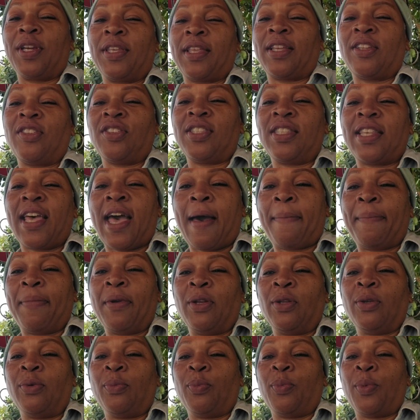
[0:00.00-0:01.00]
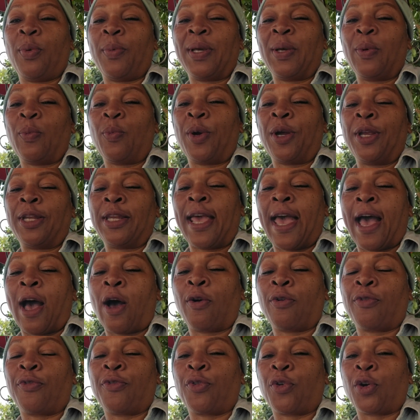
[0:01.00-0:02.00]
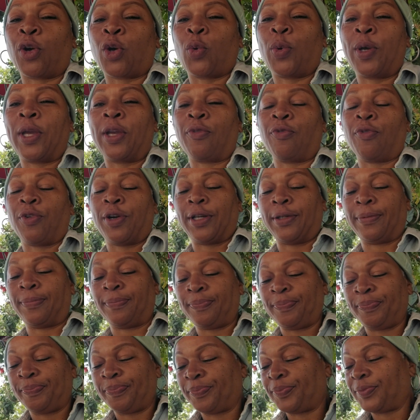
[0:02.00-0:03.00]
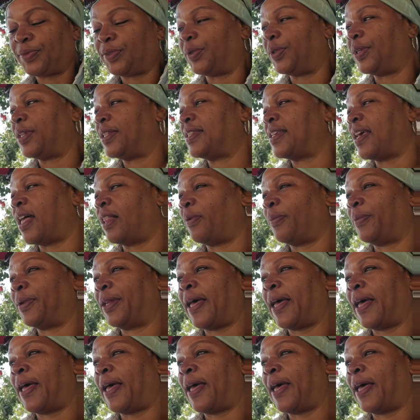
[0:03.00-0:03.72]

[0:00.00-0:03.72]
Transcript: that just happened when we went out for a quick run. You want me to tell them what